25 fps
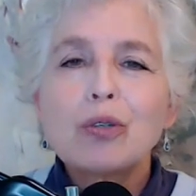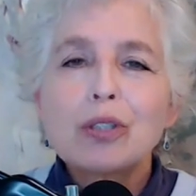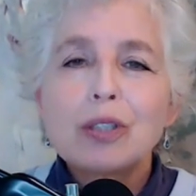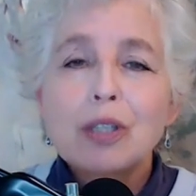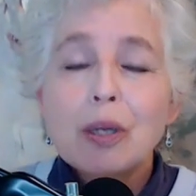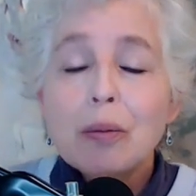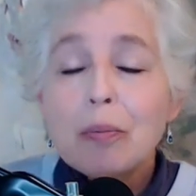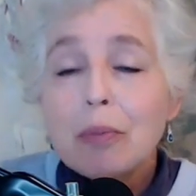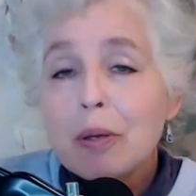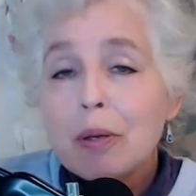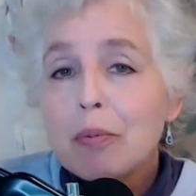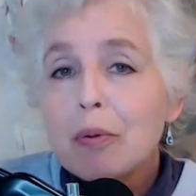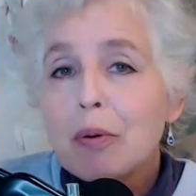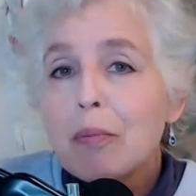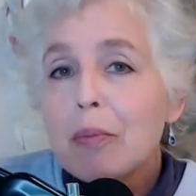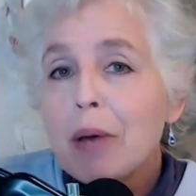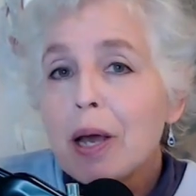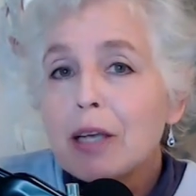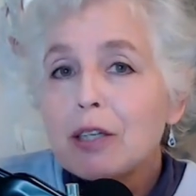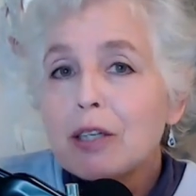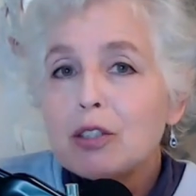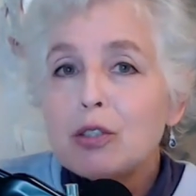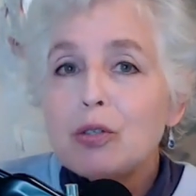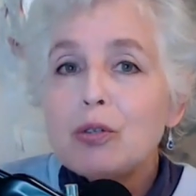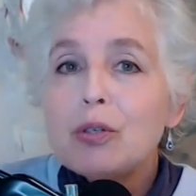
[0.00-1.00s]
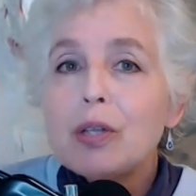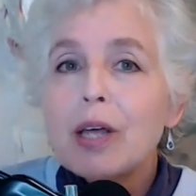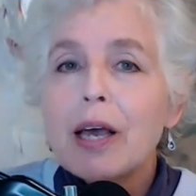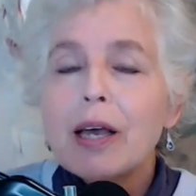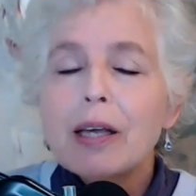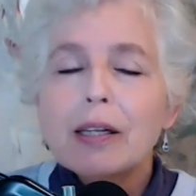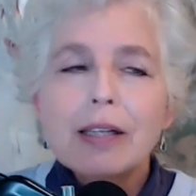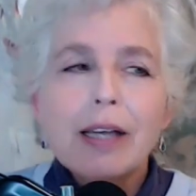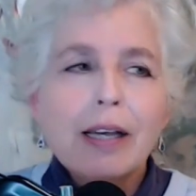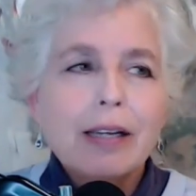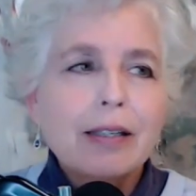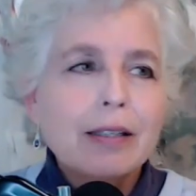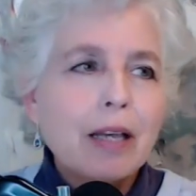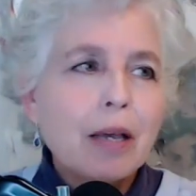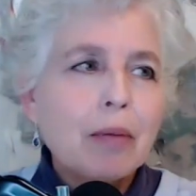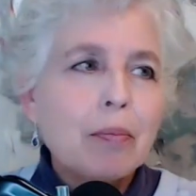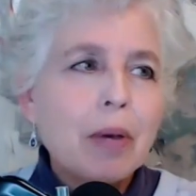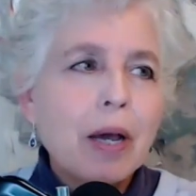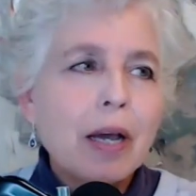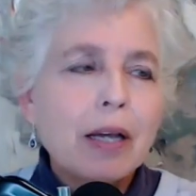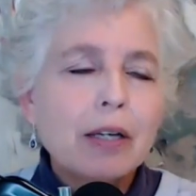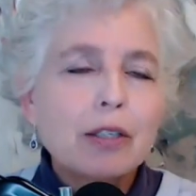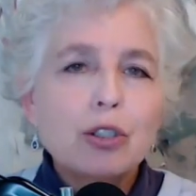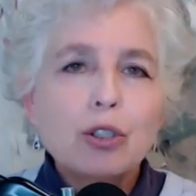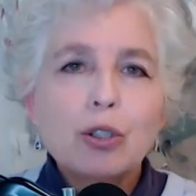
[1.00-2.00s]
Some people might do that. Like they
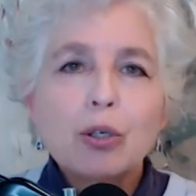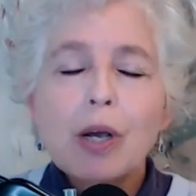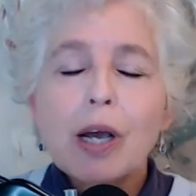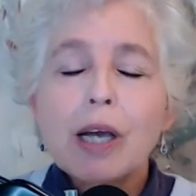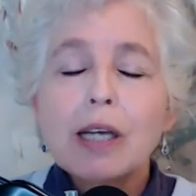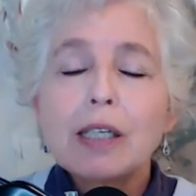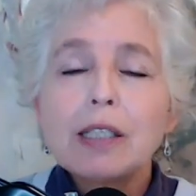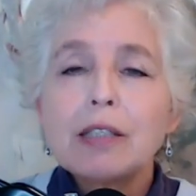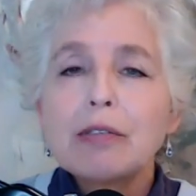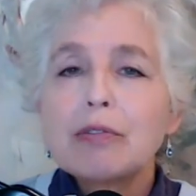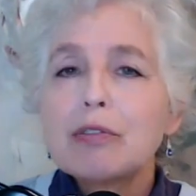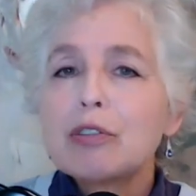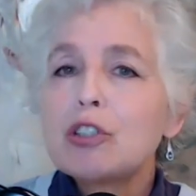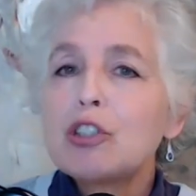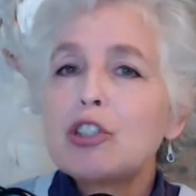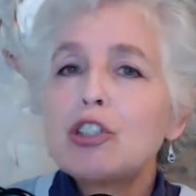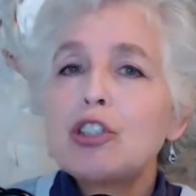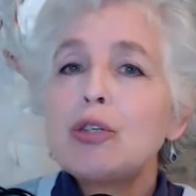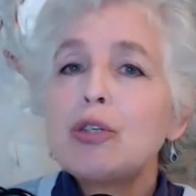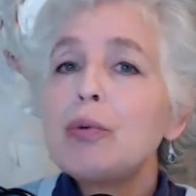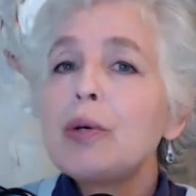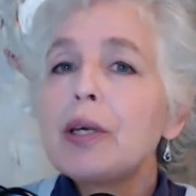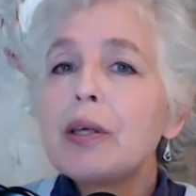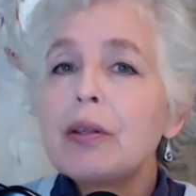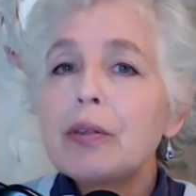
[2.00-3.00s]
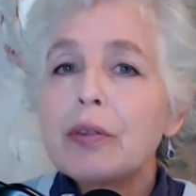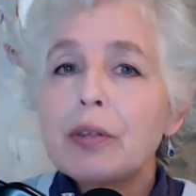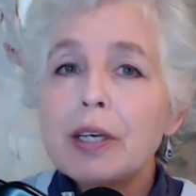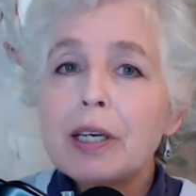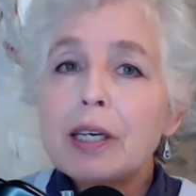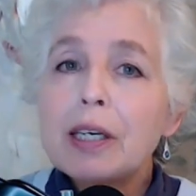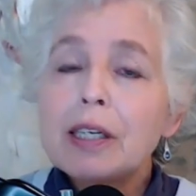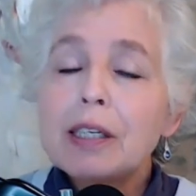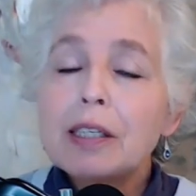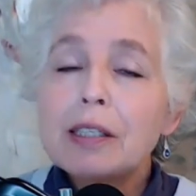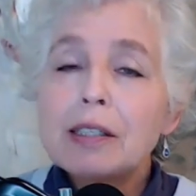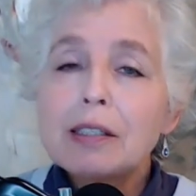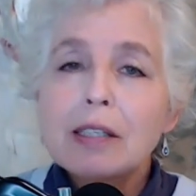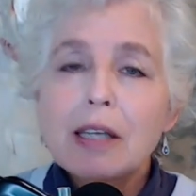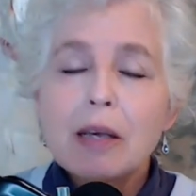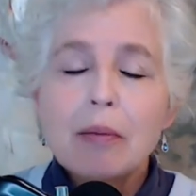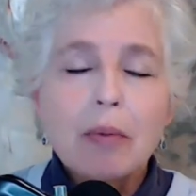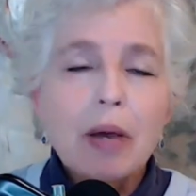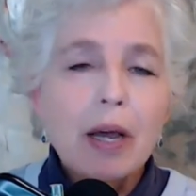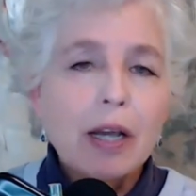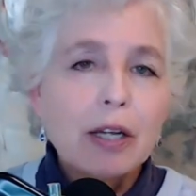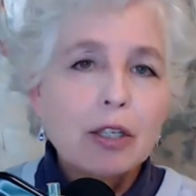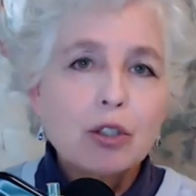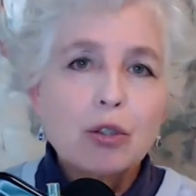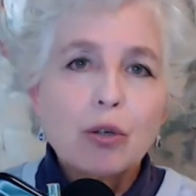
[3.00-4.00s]
might try different shoeing things. They
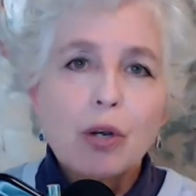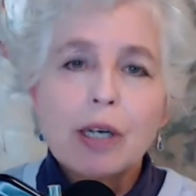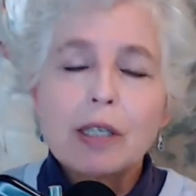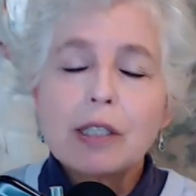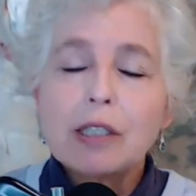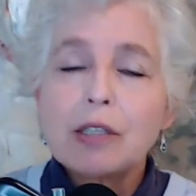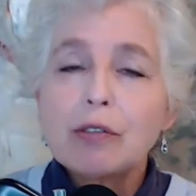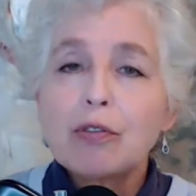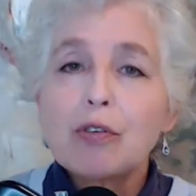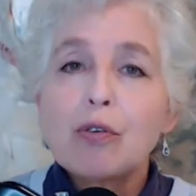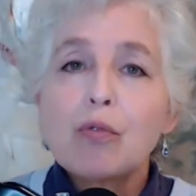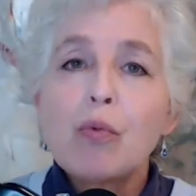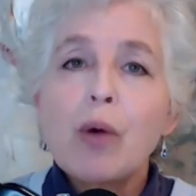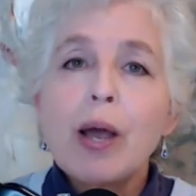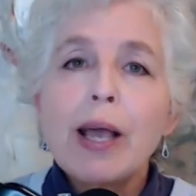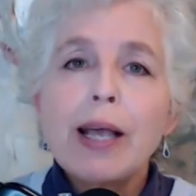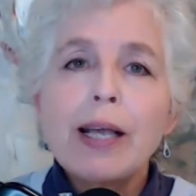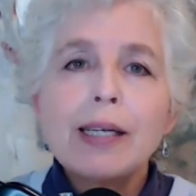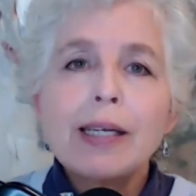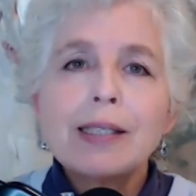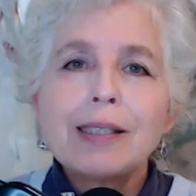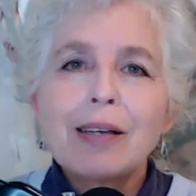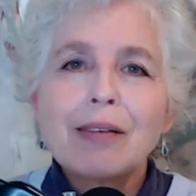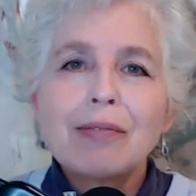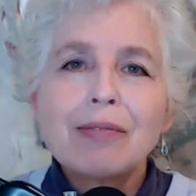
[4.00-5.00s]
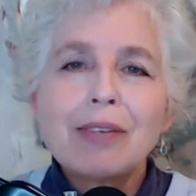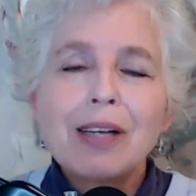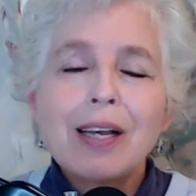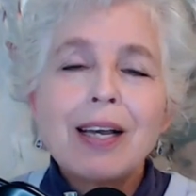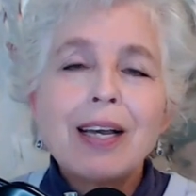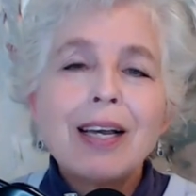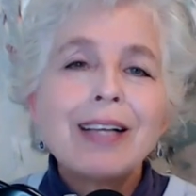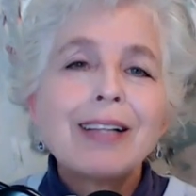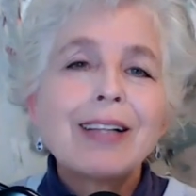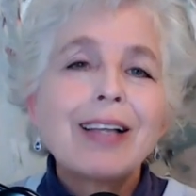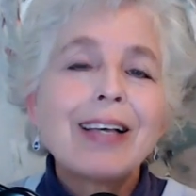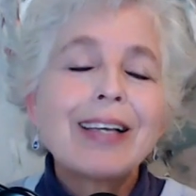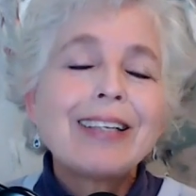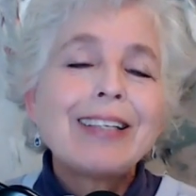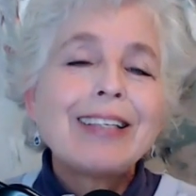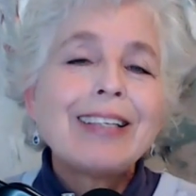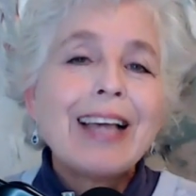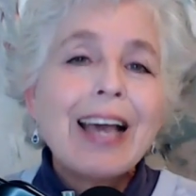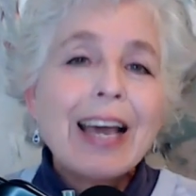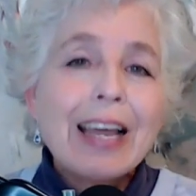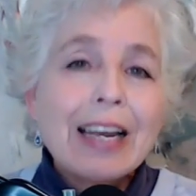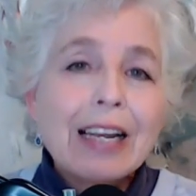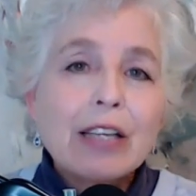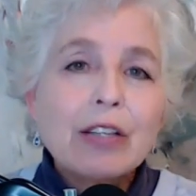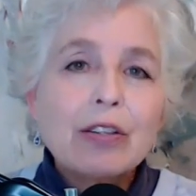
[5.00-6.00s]
might try different ways of like
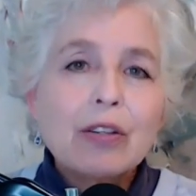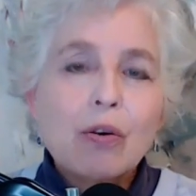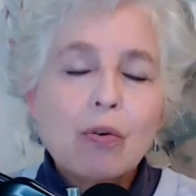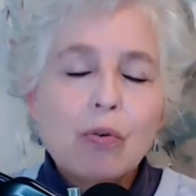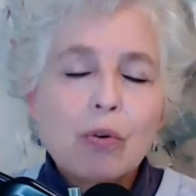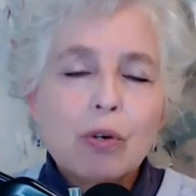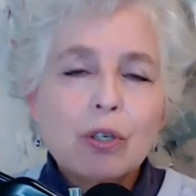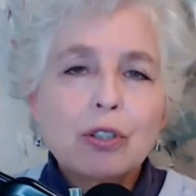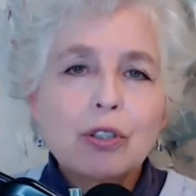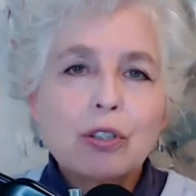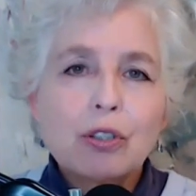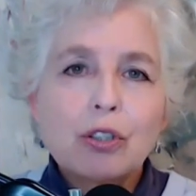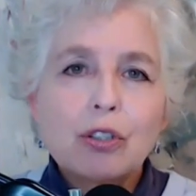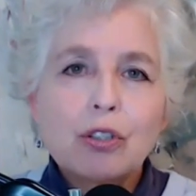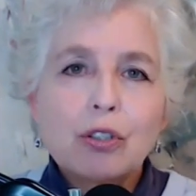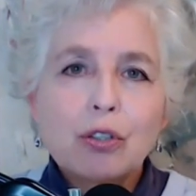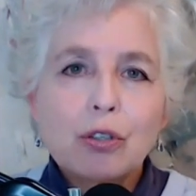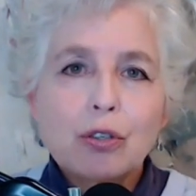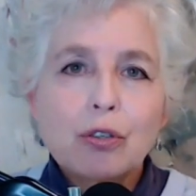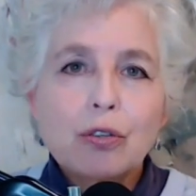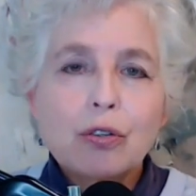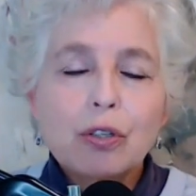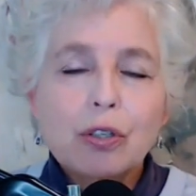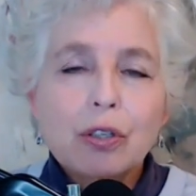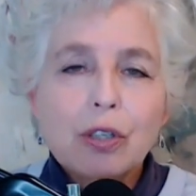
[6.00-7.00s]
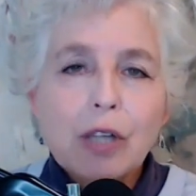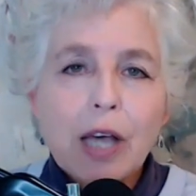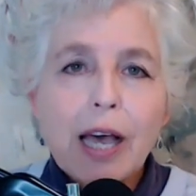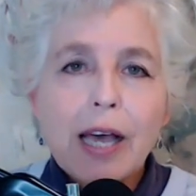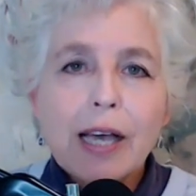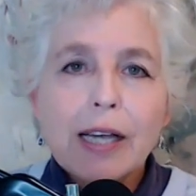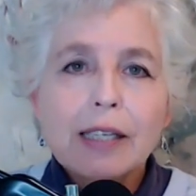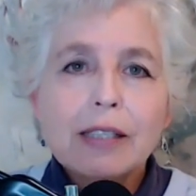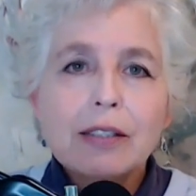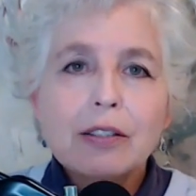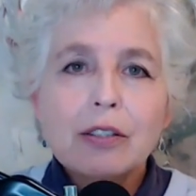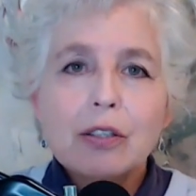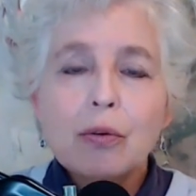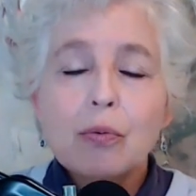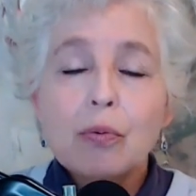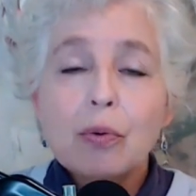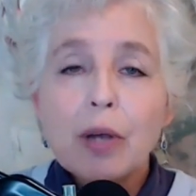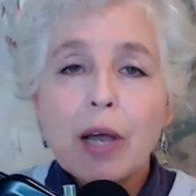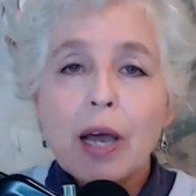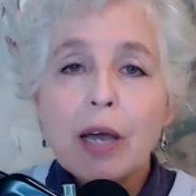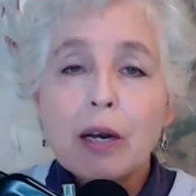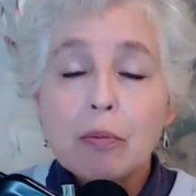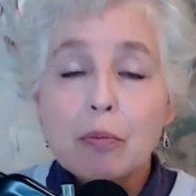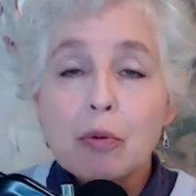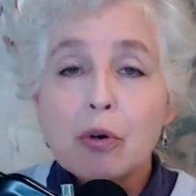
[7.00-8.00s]
getting the horse to turn the legs so
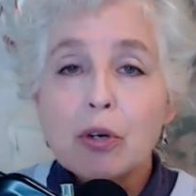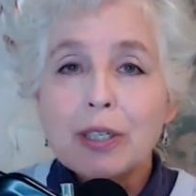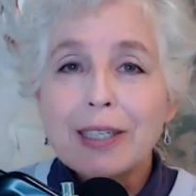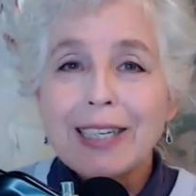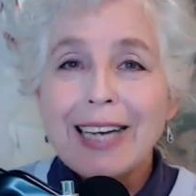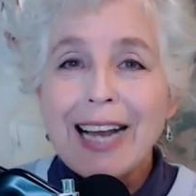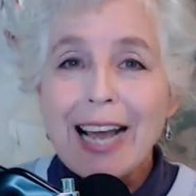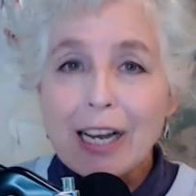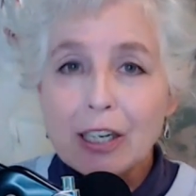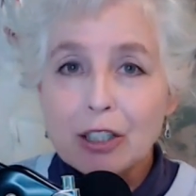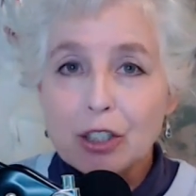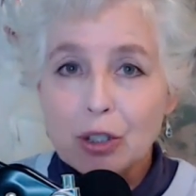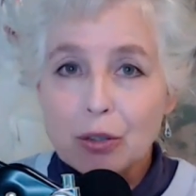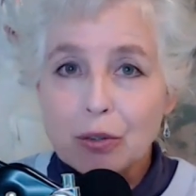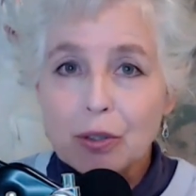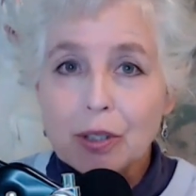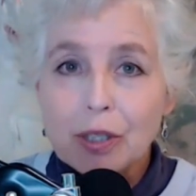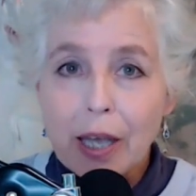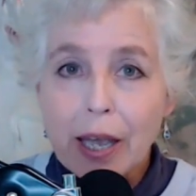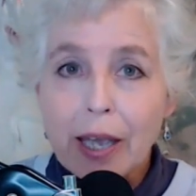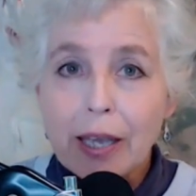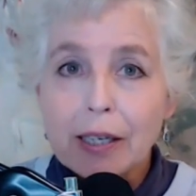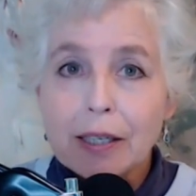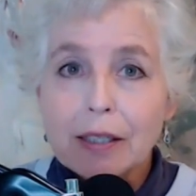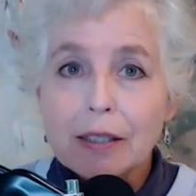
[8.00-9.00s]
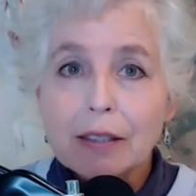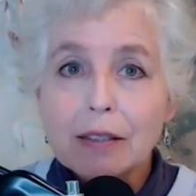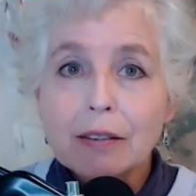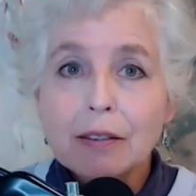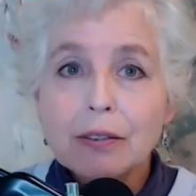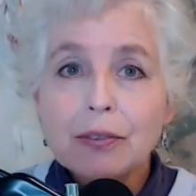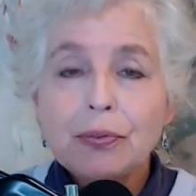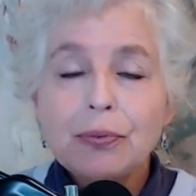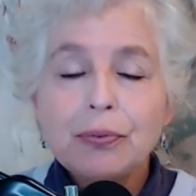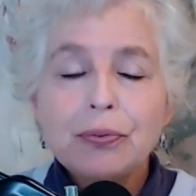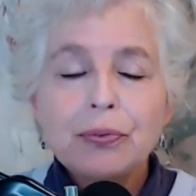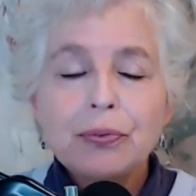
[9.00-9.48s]
at a more natural angle.